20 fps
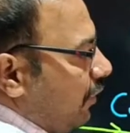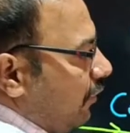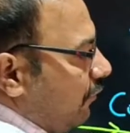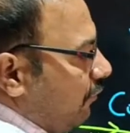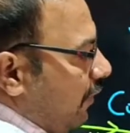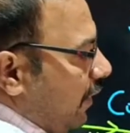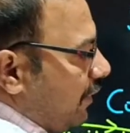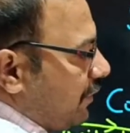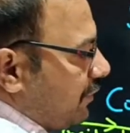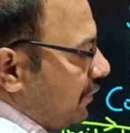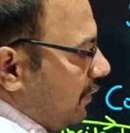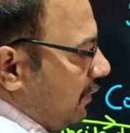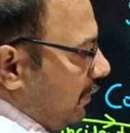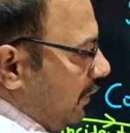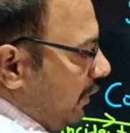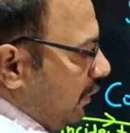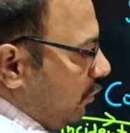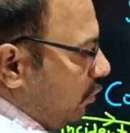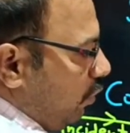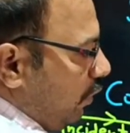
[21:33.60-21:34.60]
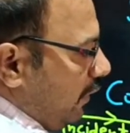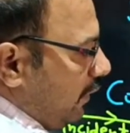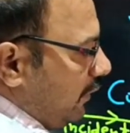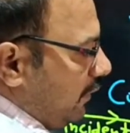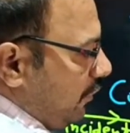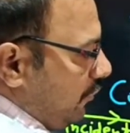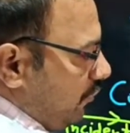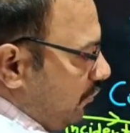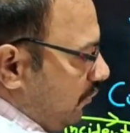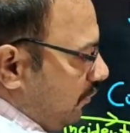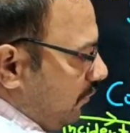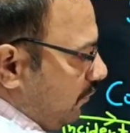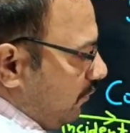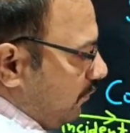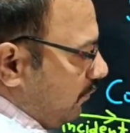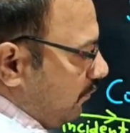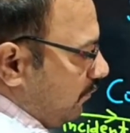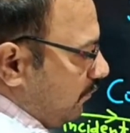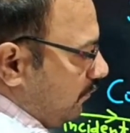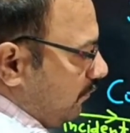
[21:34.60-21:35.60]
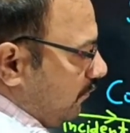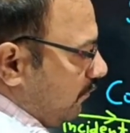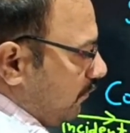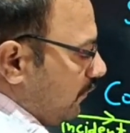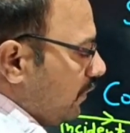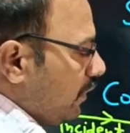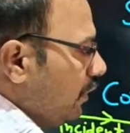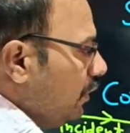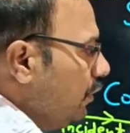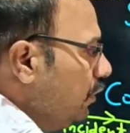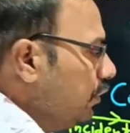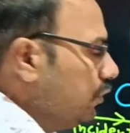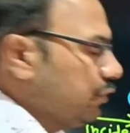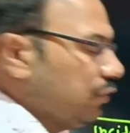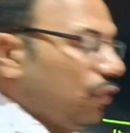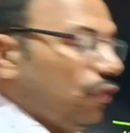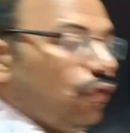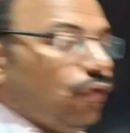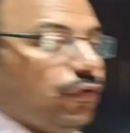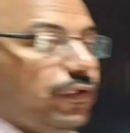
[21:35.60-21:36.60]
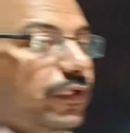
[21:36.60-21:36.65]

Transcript: reflection, it going this. So